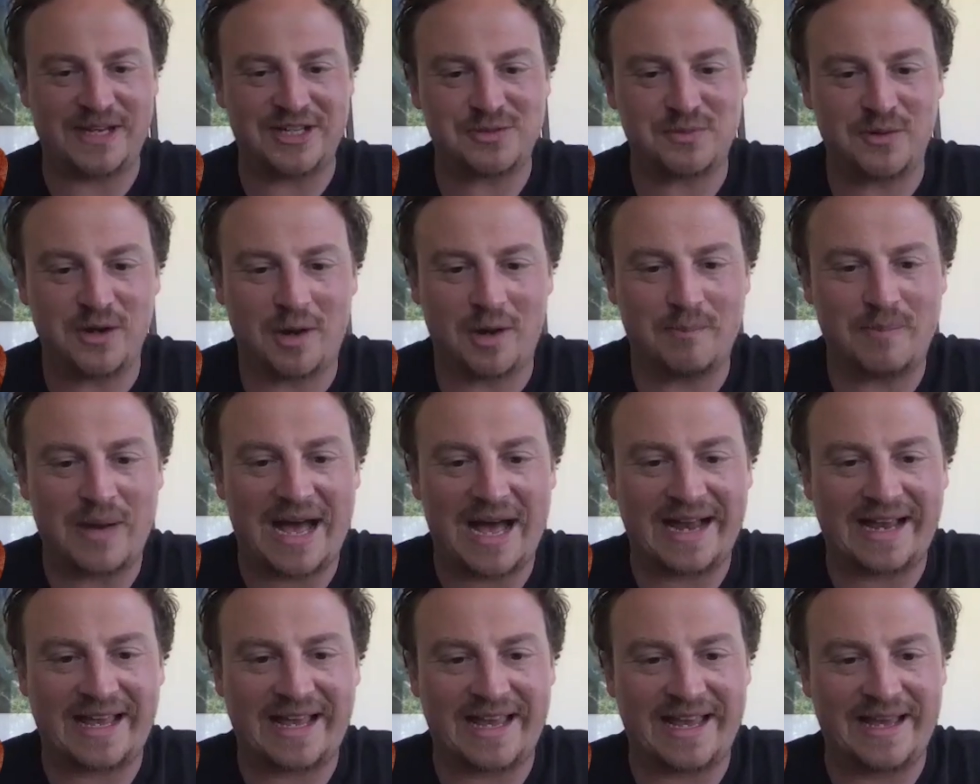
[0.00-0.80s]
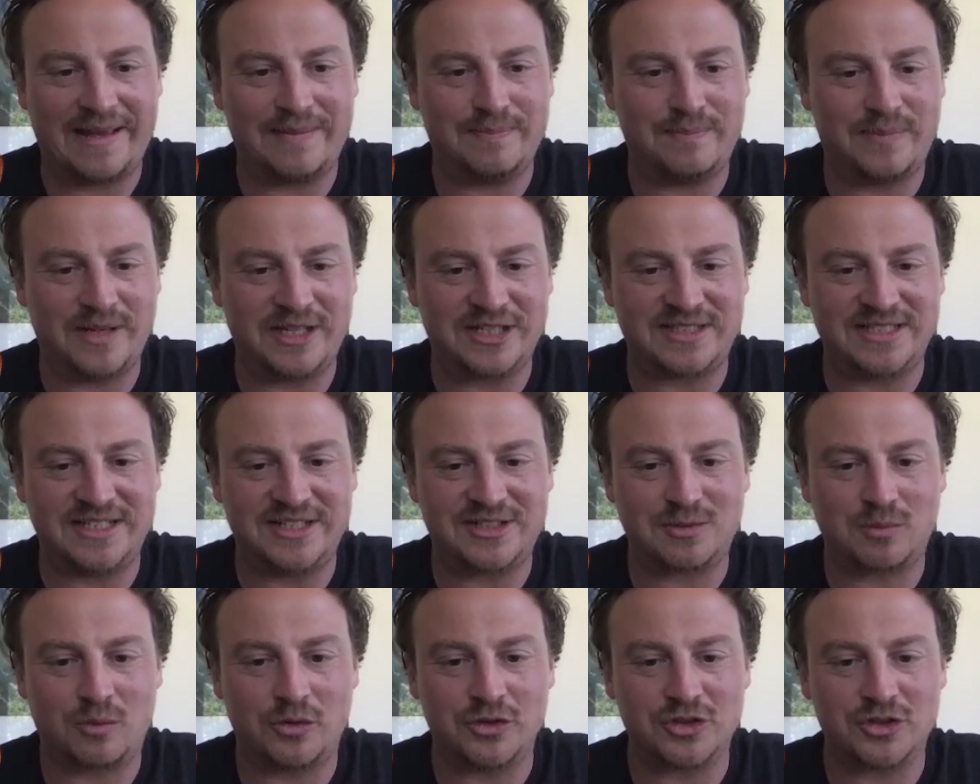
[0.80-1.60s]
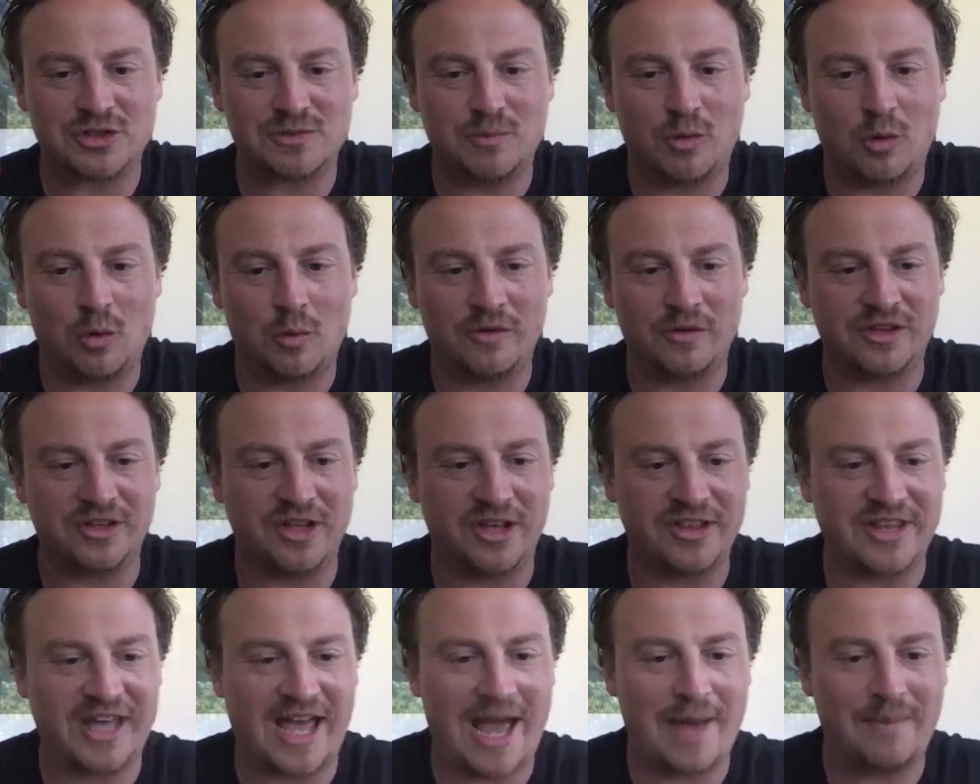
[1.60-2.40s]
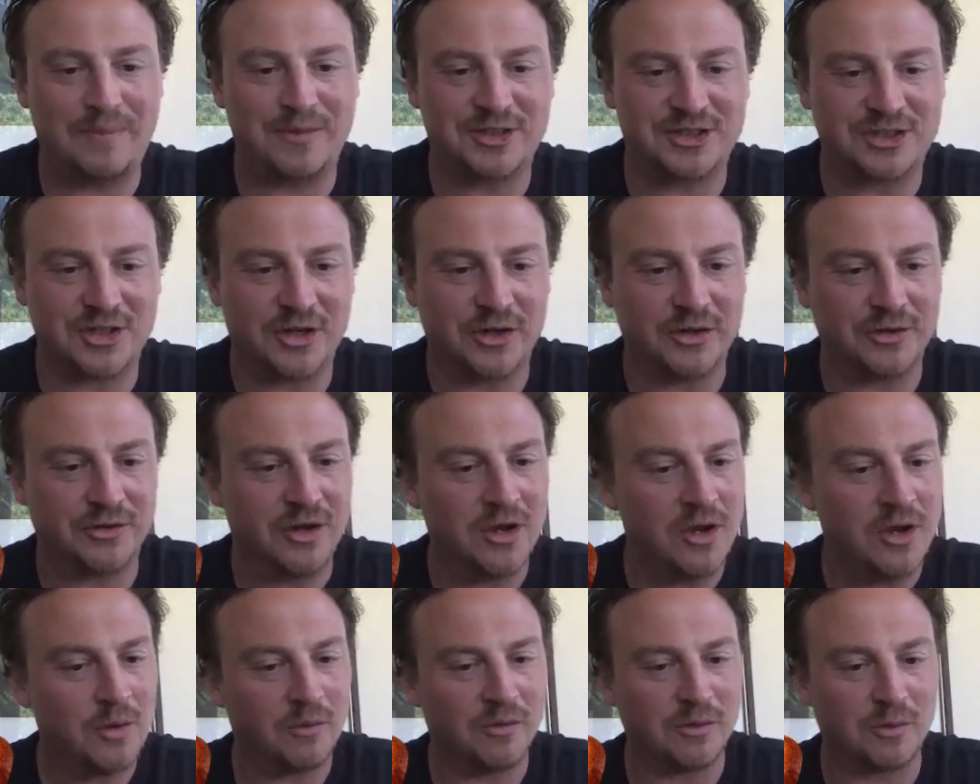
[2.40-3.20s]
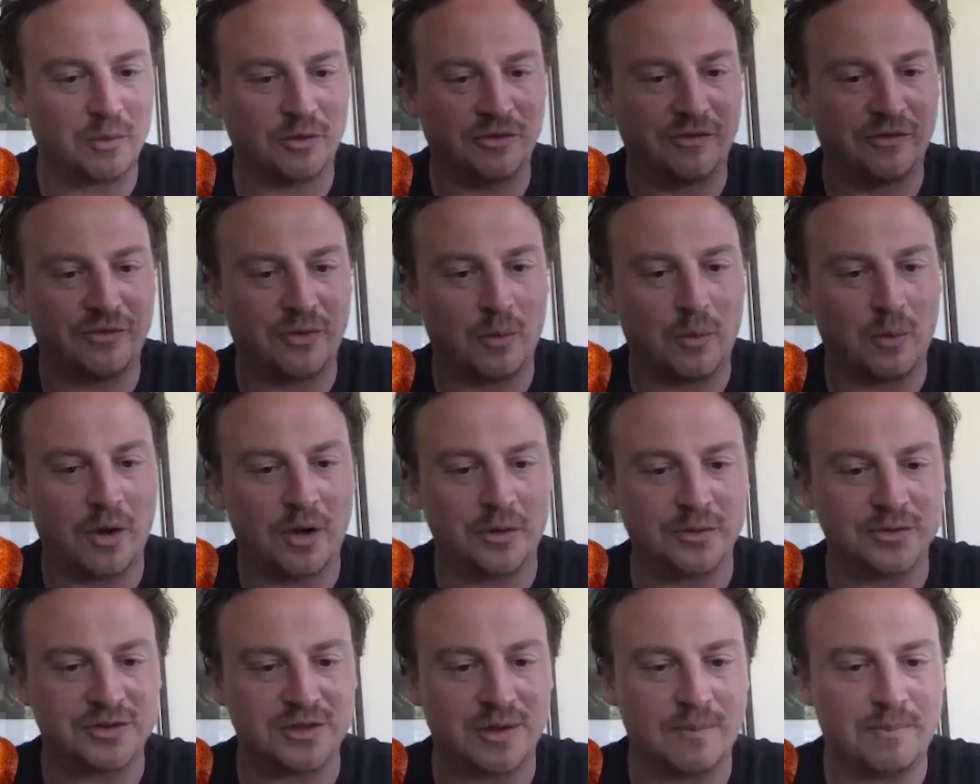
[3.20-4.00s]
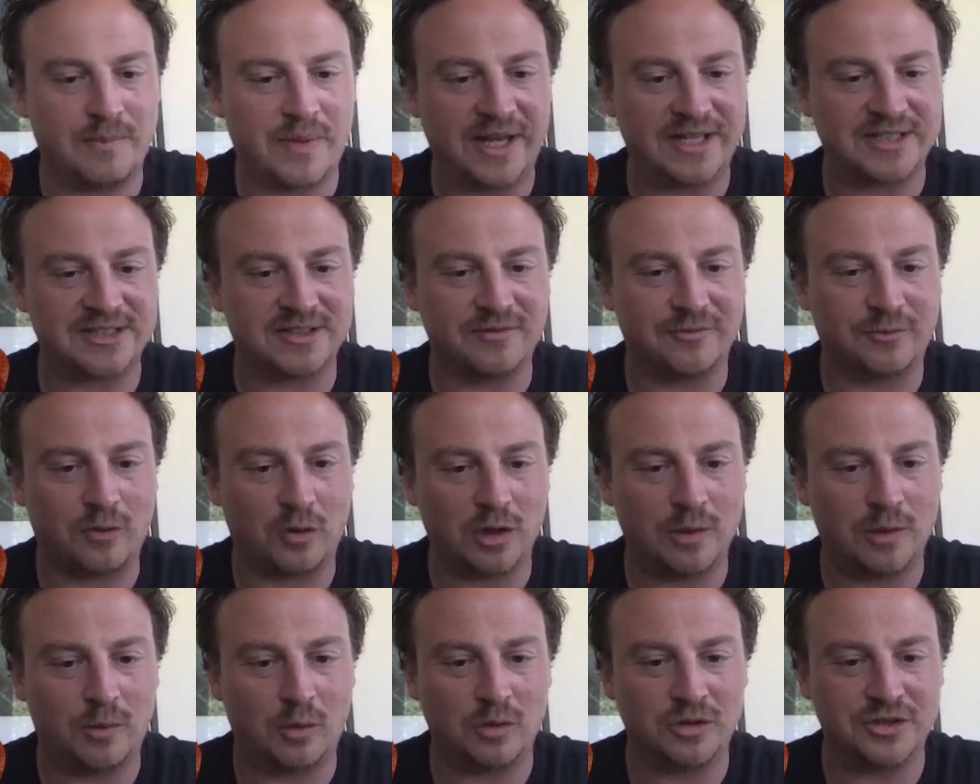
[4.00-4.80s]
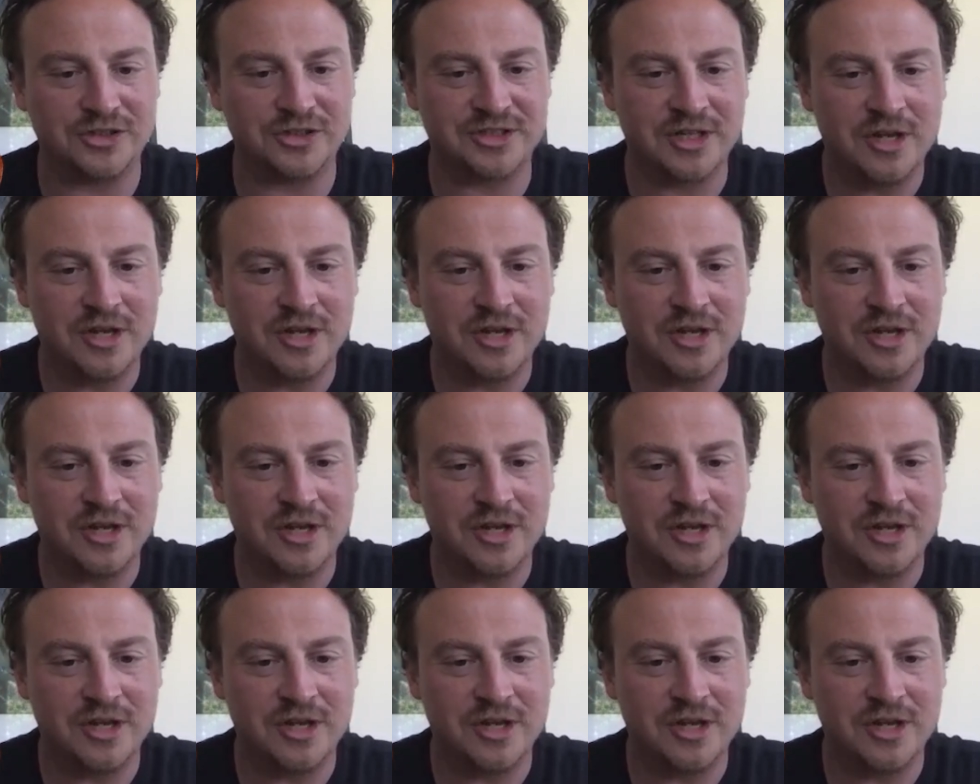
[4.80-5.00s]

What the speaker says: We are back in business once more with another episode with one of the world's best volleyballers.